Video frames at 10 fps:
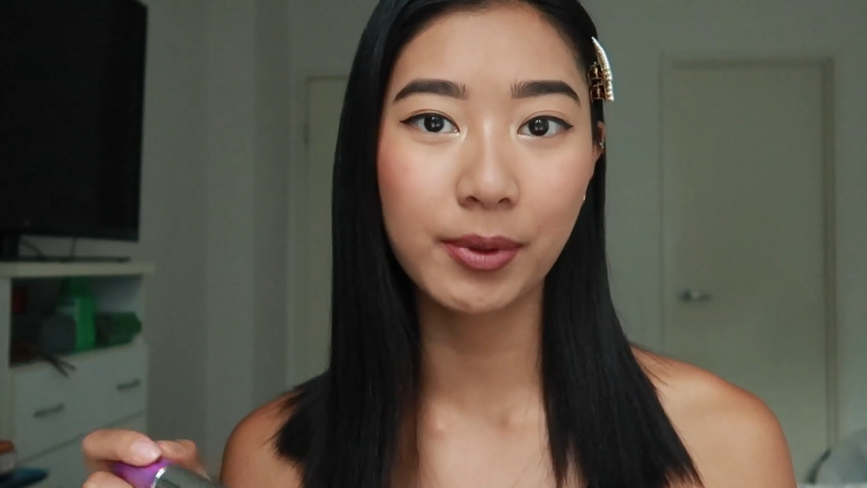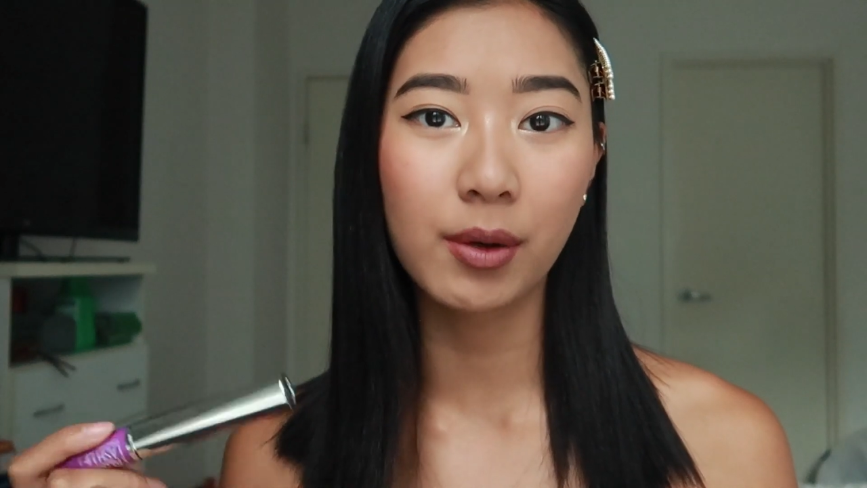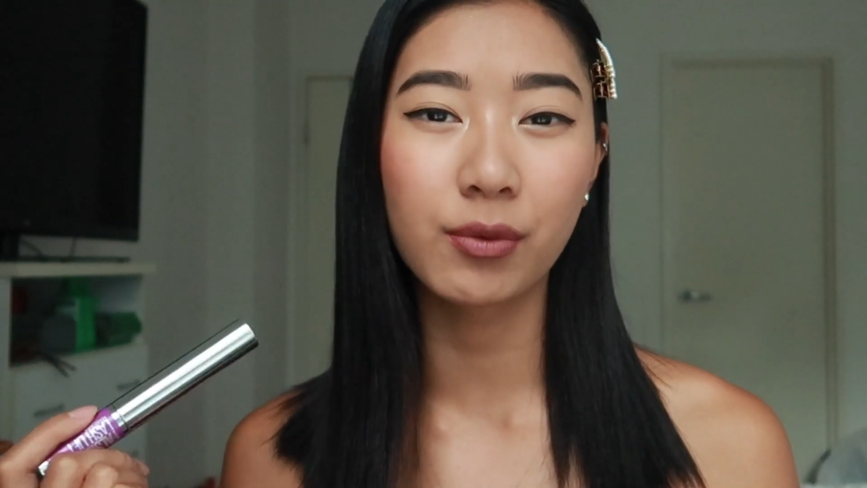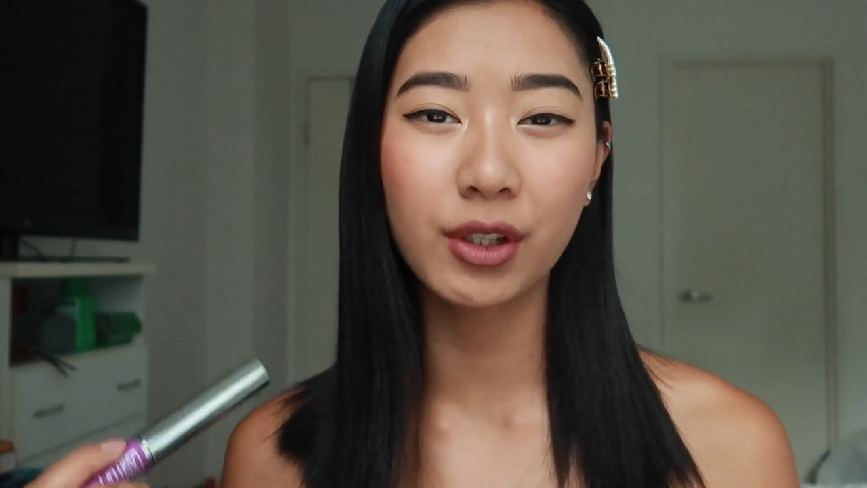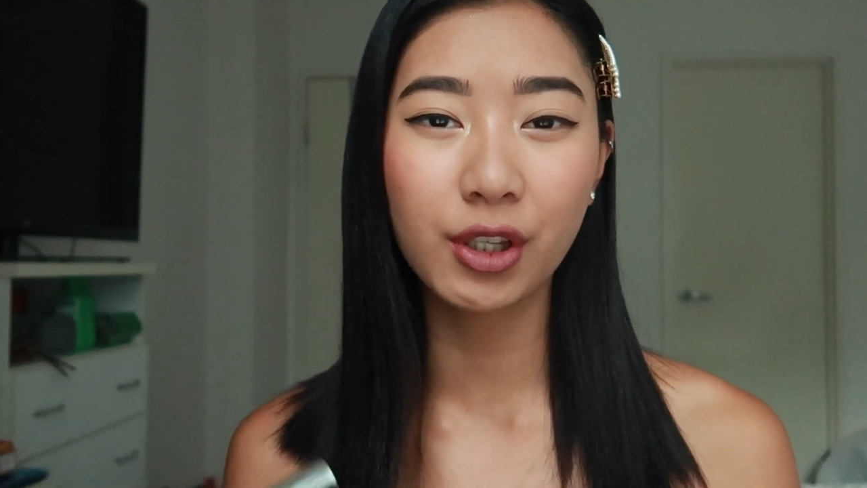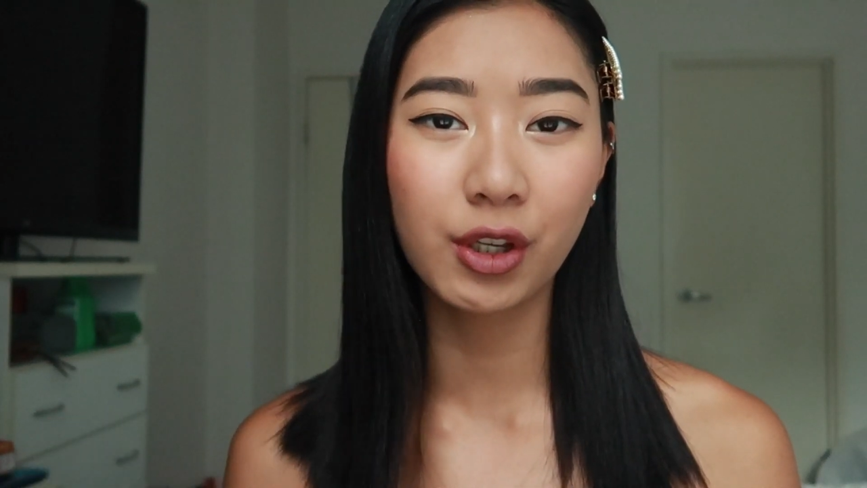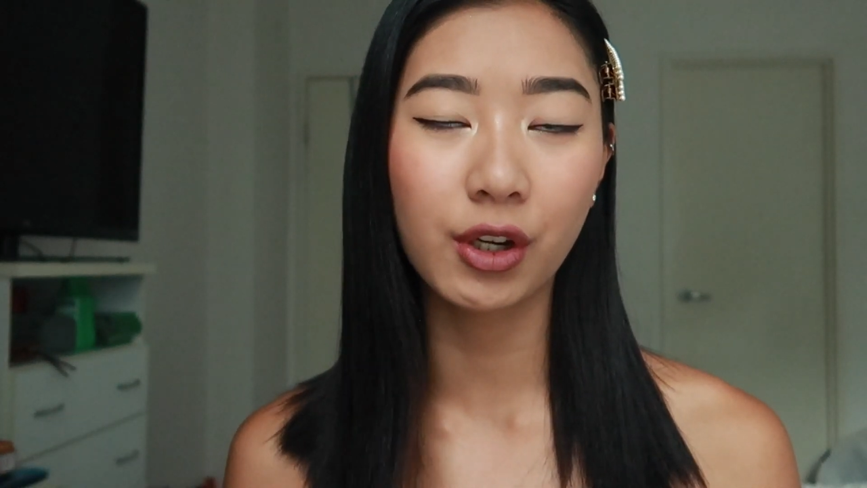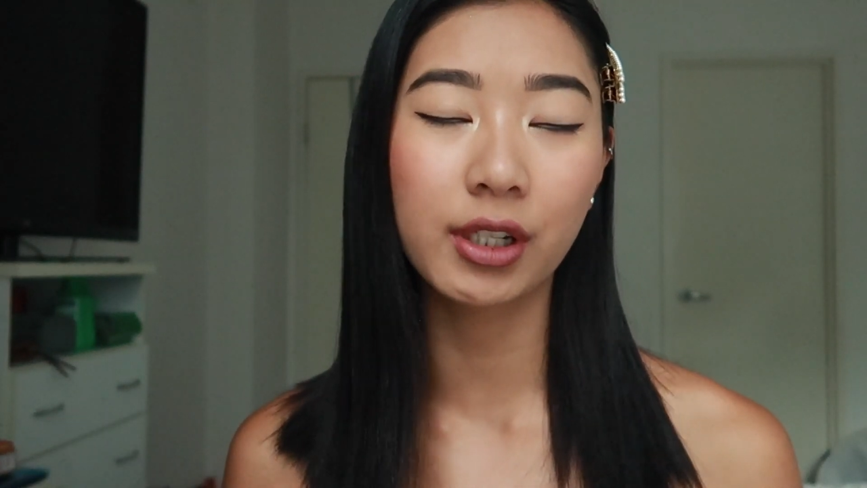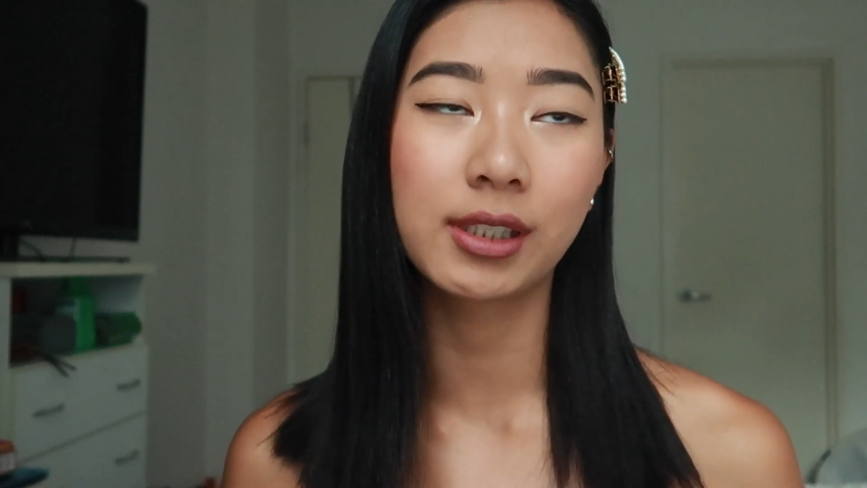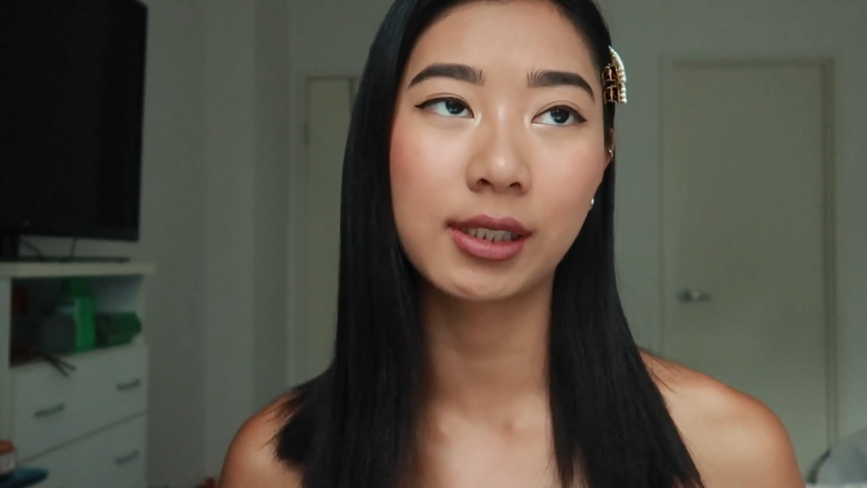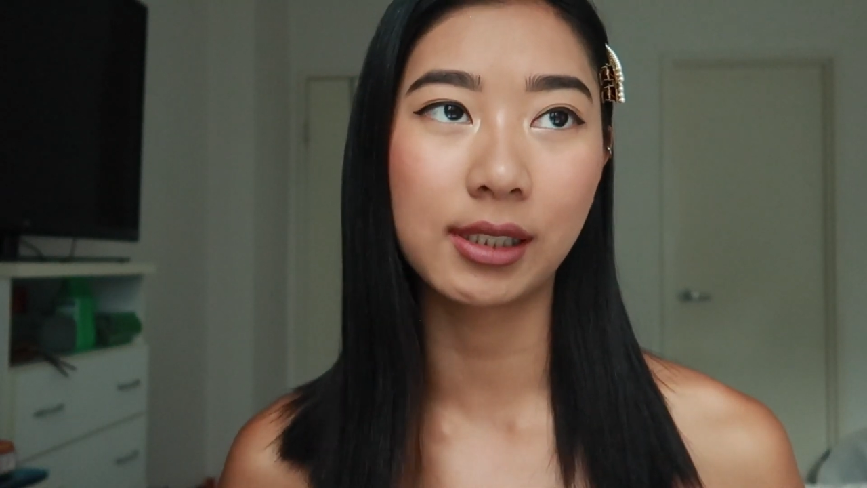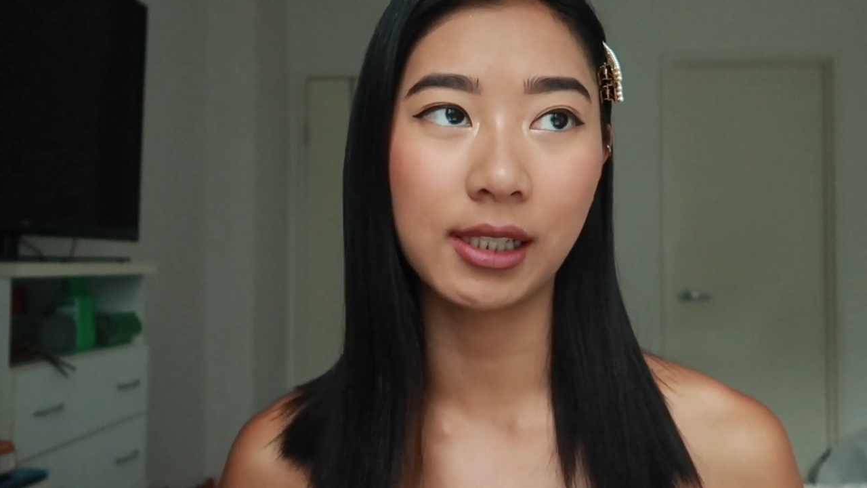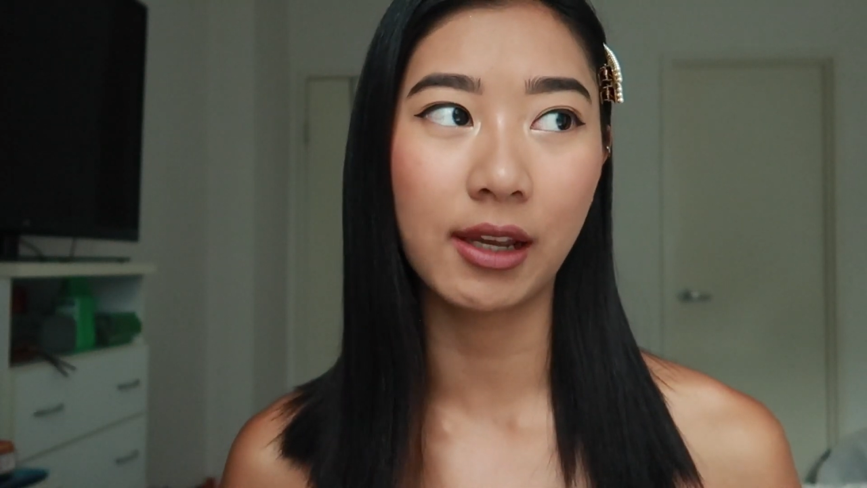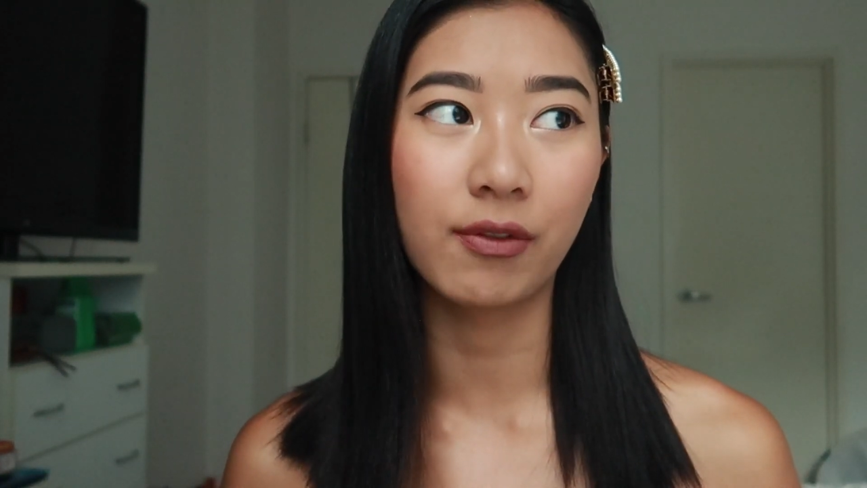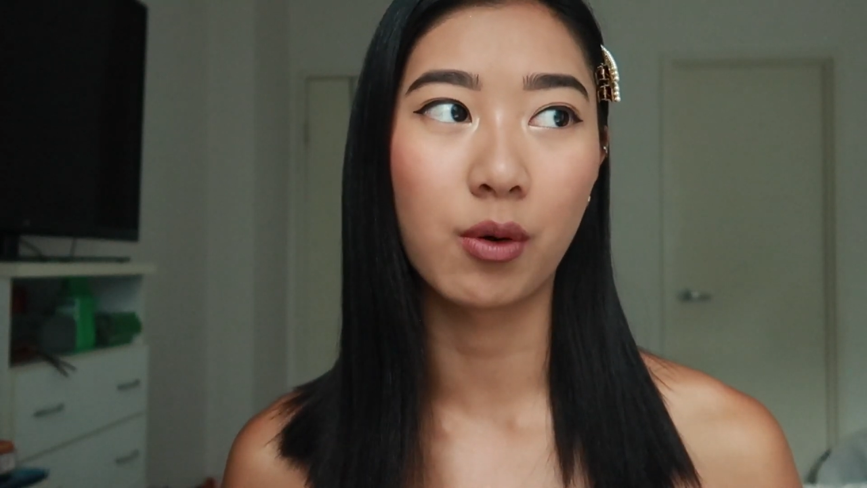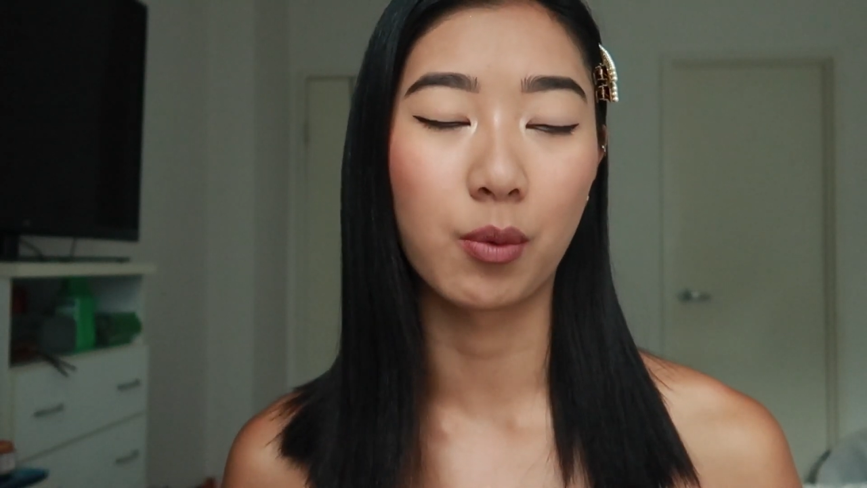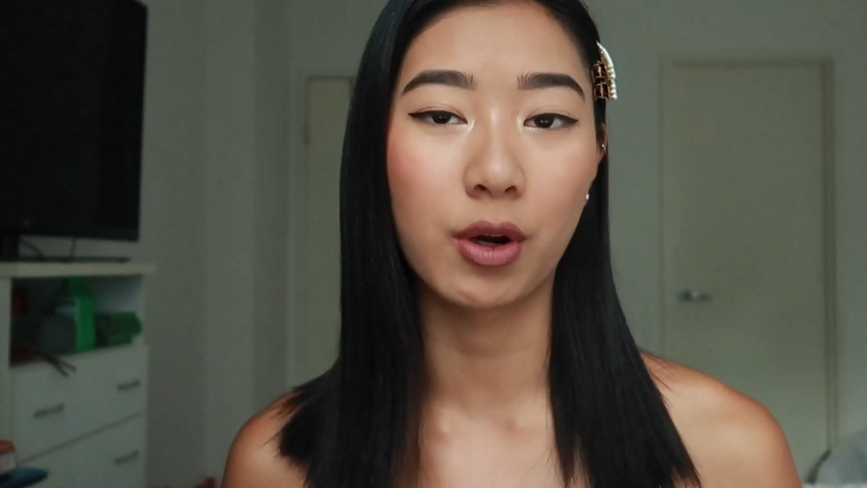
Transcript: but I'm really curious to see if it